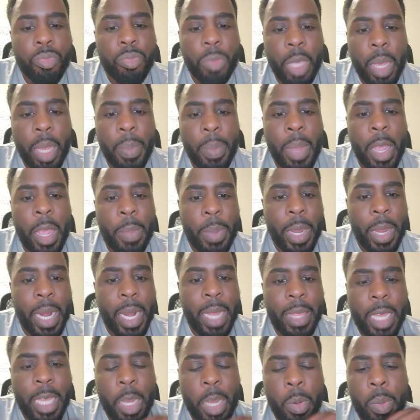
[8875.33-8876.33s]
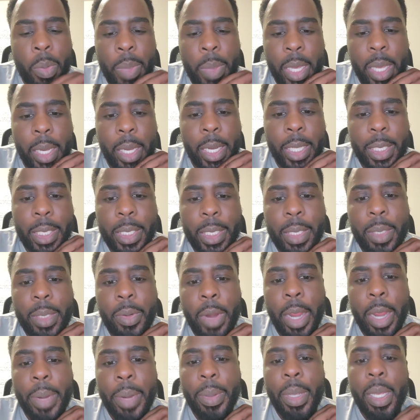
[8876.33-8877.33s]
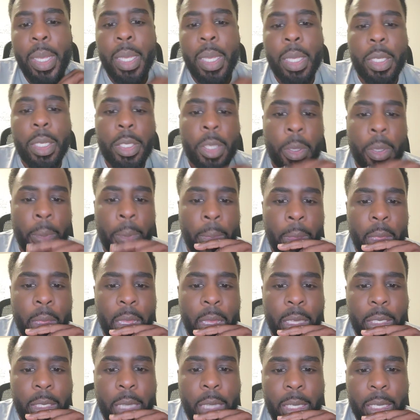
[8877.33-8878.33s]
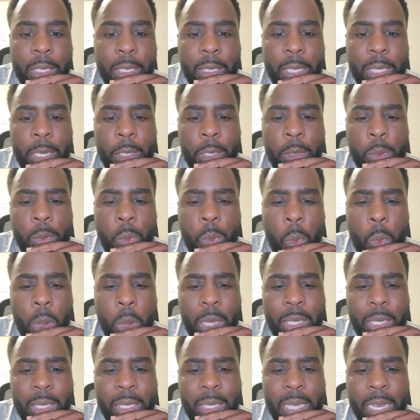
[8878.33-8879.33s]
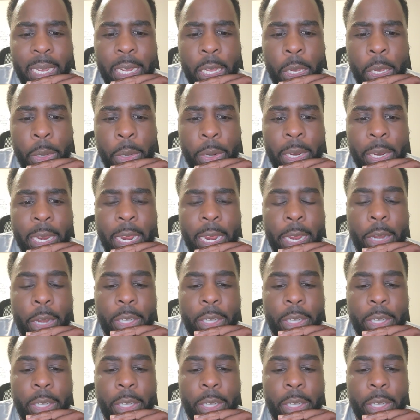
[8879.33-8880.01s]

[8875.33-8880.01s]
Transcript: In my opinion, I think it would be clinics, right? So Jocelyn says, what's included in